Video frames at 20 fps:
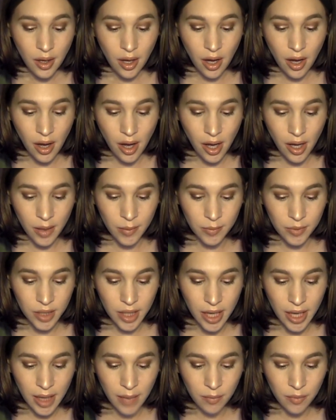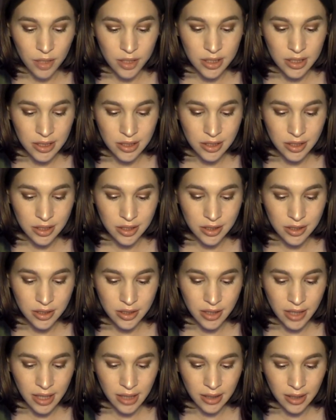The Amrezy is just
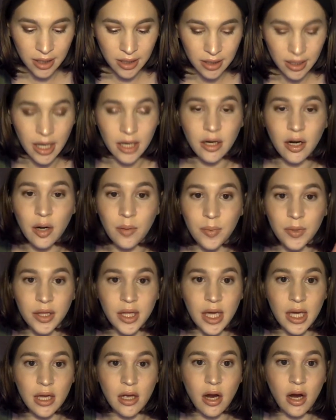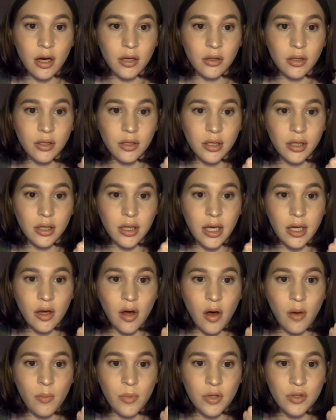slightly lighter, but they are literally, like,
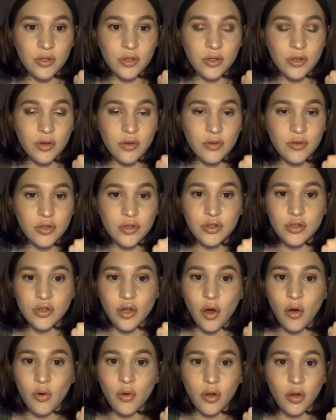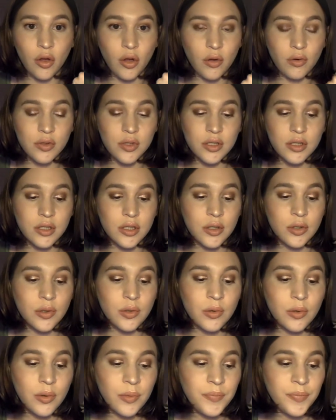almost so close
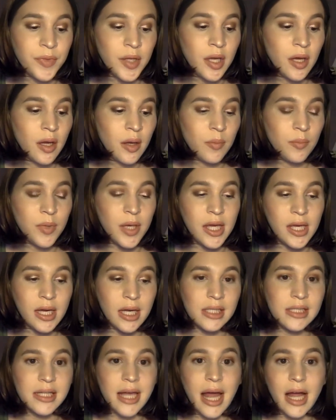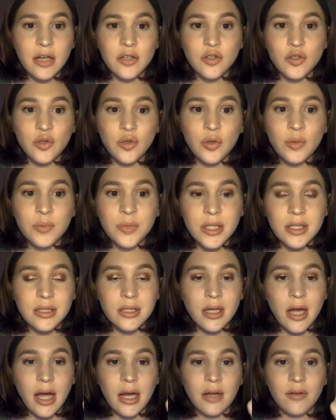to being exact dupes.
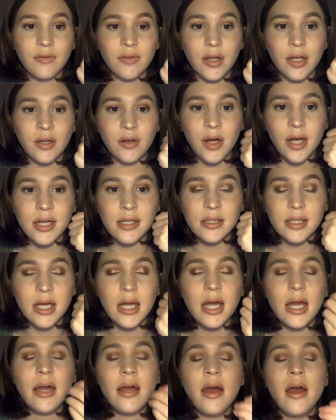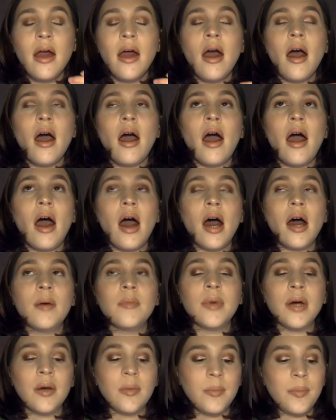It's kind of, like, crazy.
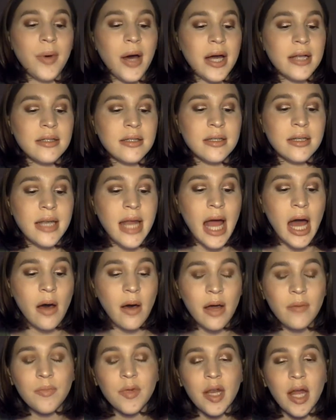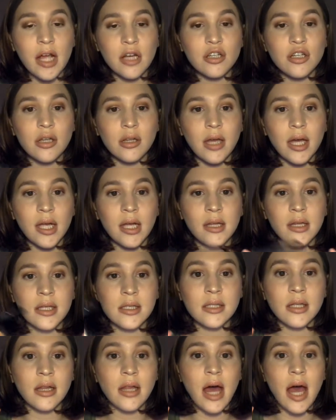But now I've been actually liking
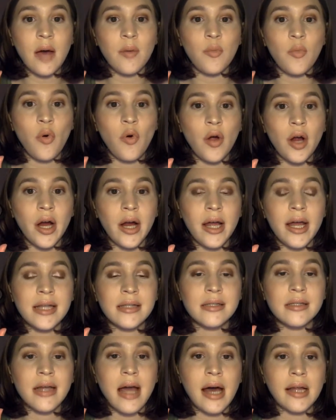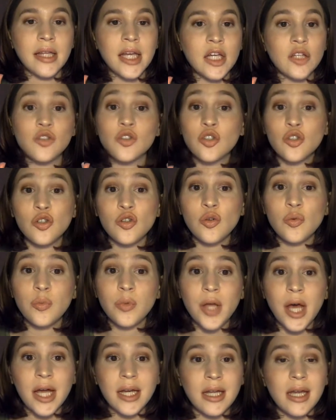this a lot more. It's not, like, too
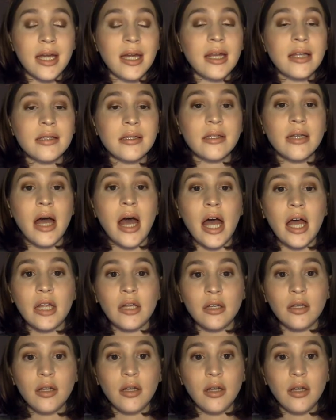blinding, and it's not